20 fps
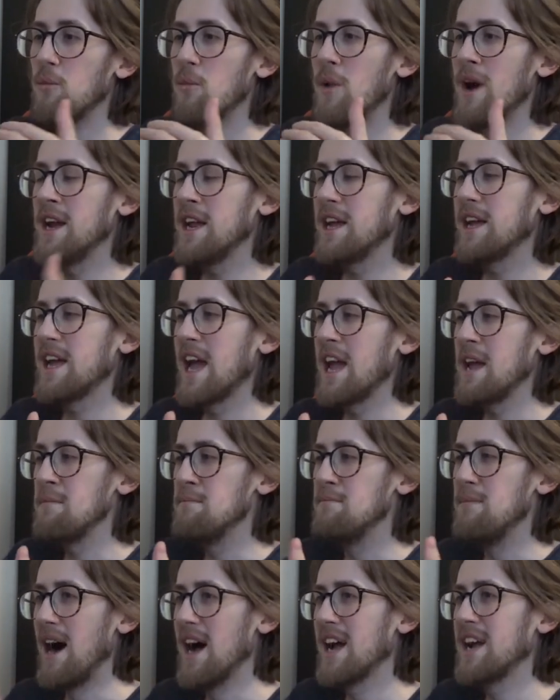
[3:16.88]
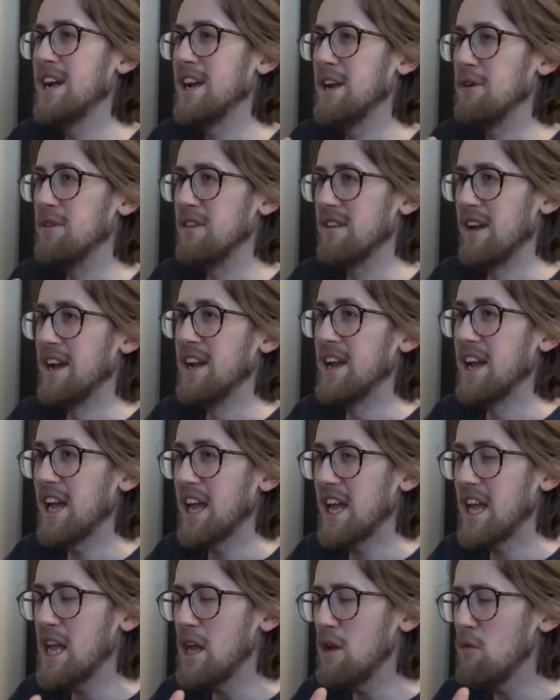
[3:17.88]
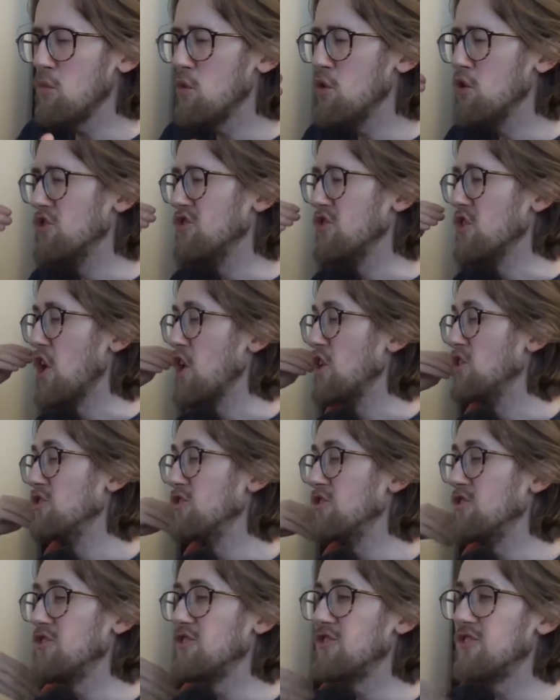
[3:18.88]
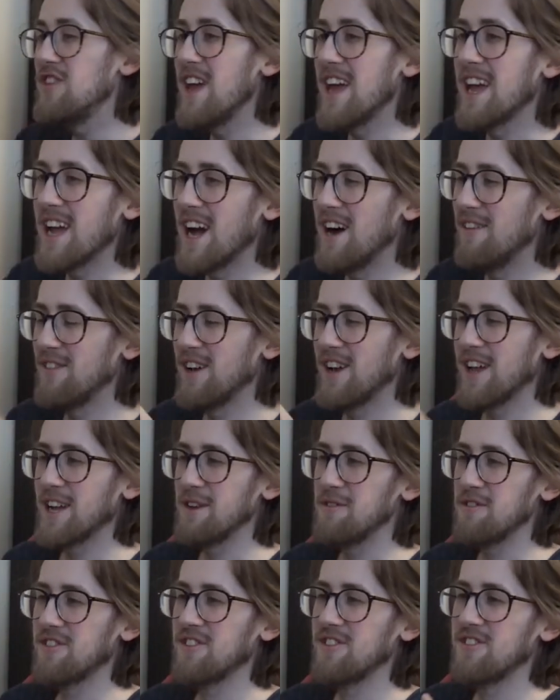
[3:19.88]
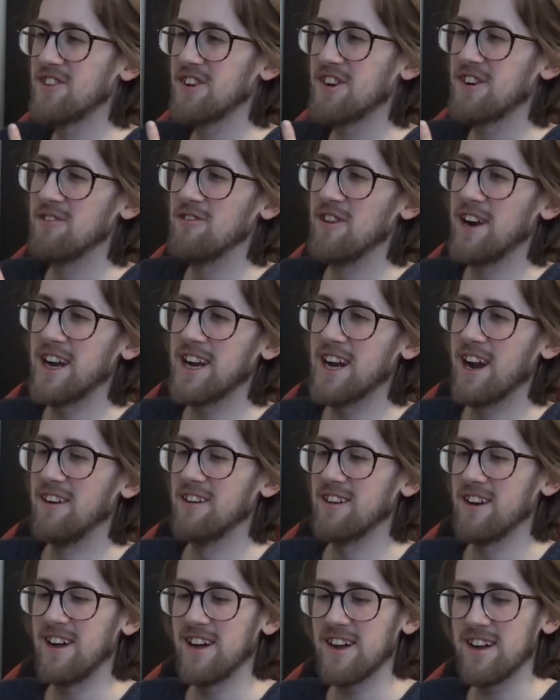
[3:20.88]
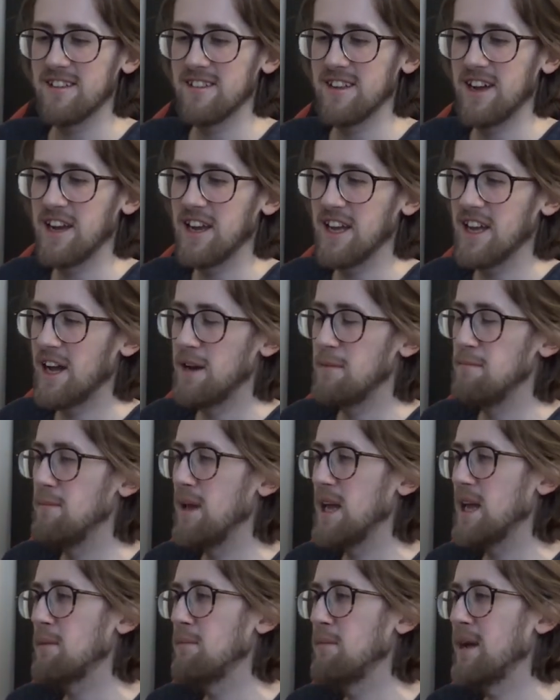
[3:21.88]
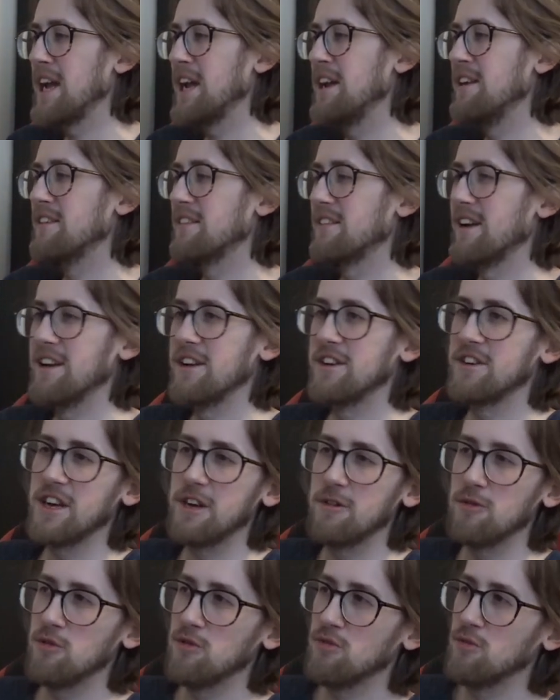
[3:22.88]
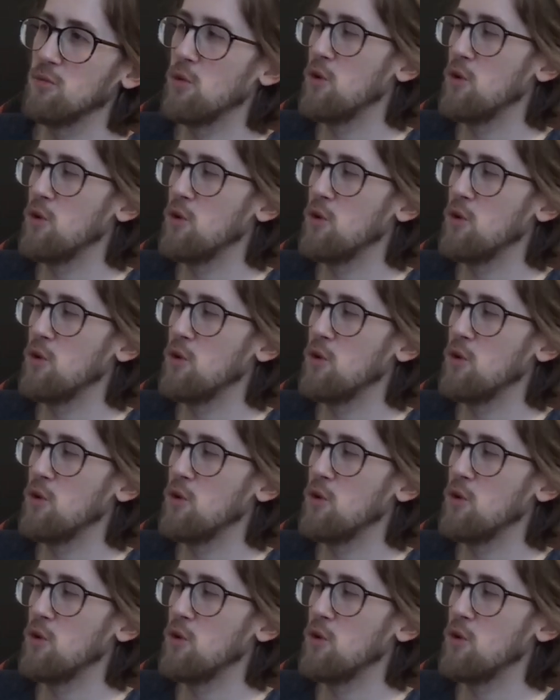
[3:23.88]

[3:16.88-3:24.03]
when he came back and he was in it, he was sick. I felt like he was such a great character. Like I said, he had big penis energy. He was just